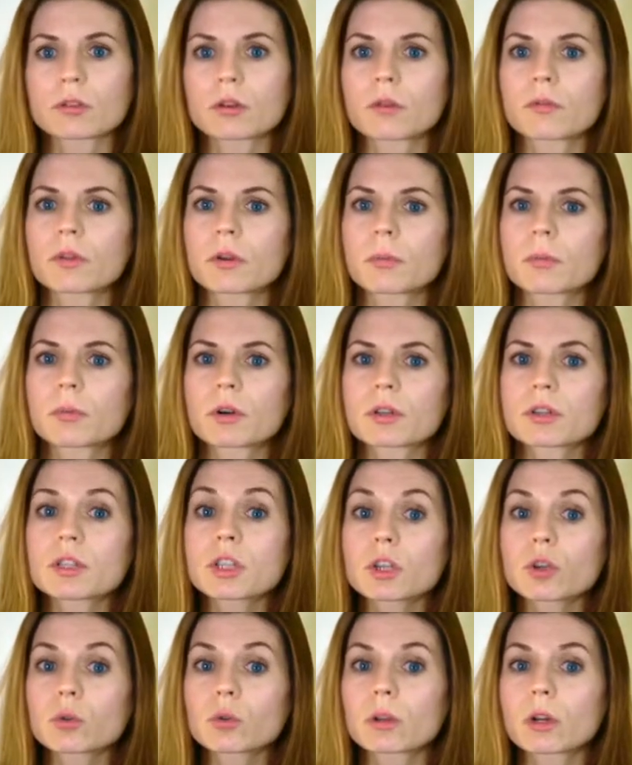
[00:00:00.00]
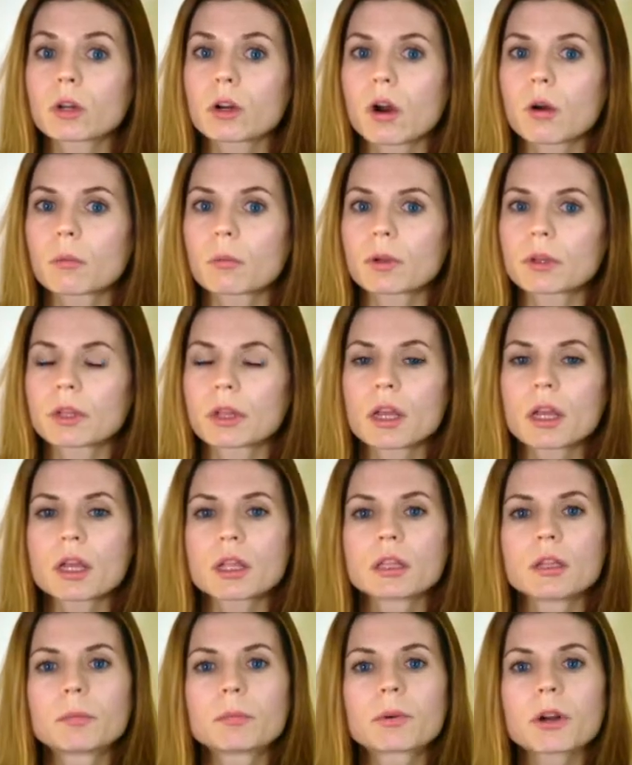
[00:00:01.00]
of a particular company,
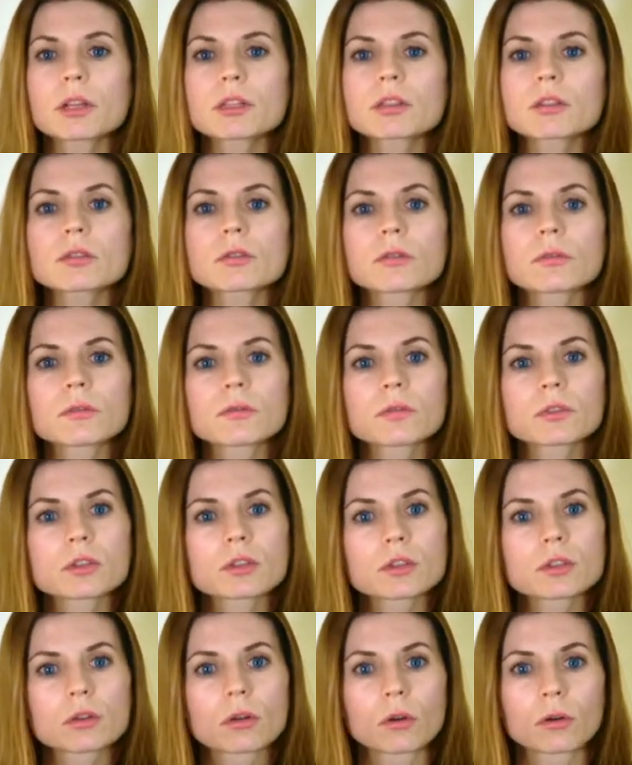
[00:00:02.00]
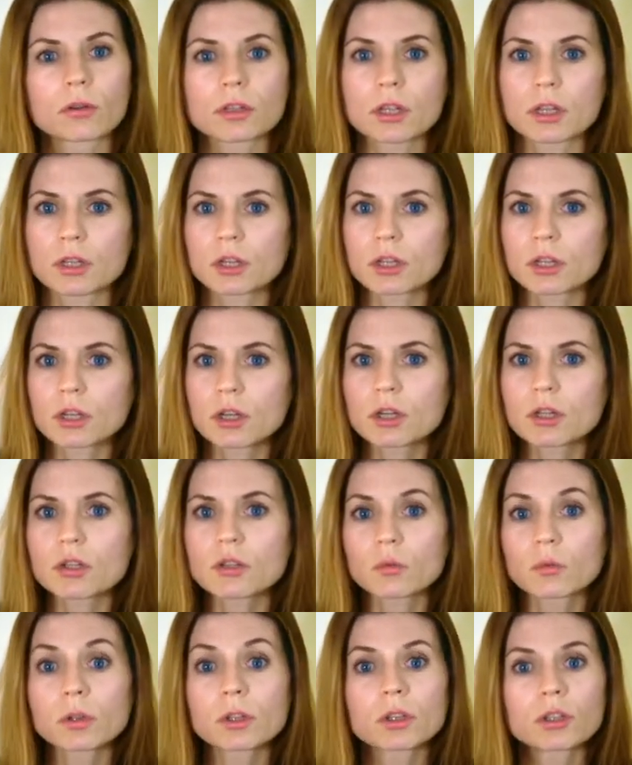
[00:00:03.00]
the prices of stocks and
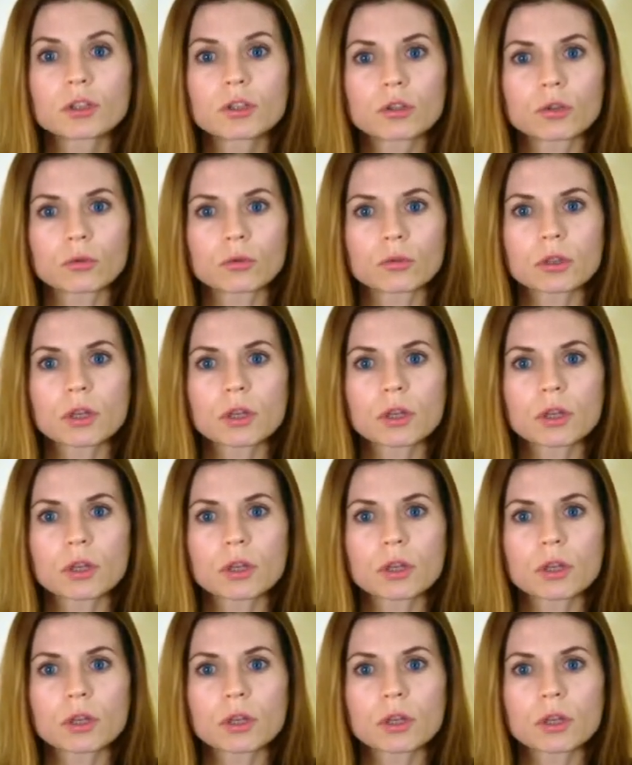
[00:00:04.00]
shares will reduce.